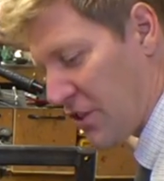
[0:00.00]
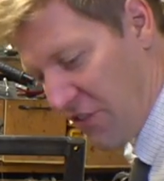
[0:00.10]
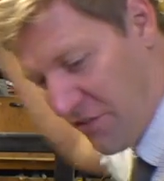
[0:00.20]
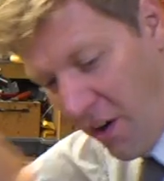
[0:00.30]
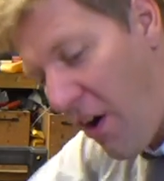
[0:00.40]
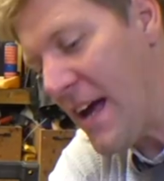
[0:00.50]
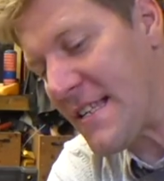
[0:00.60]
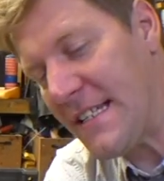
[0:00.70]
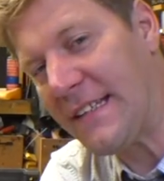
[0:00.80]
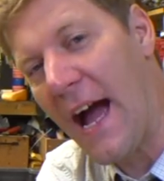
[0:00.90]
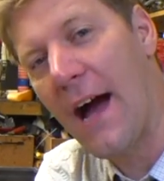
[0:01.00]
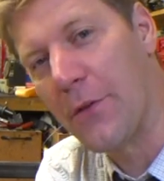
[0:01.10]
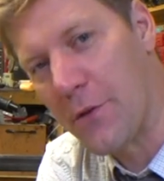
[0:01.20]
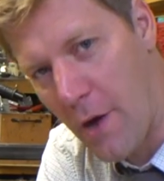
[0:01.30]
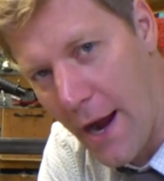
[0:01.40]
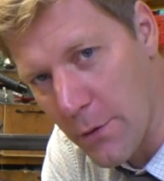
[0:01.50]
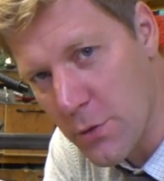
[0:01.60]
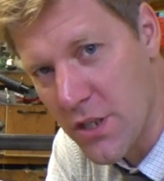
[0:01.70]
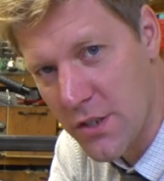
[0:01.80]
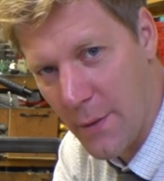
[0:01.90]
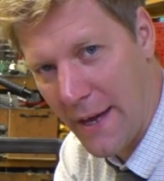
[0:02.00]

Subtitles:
which fires it down the rails so